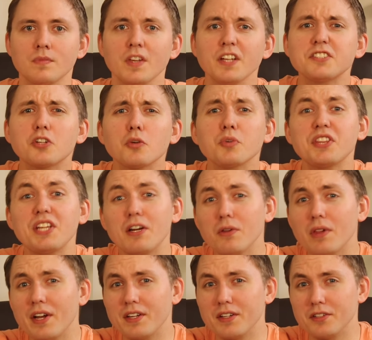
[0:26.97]
Let's start with the
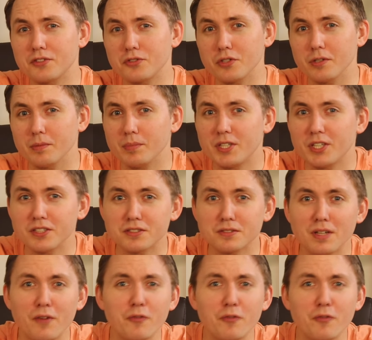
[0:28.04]
airline industry, because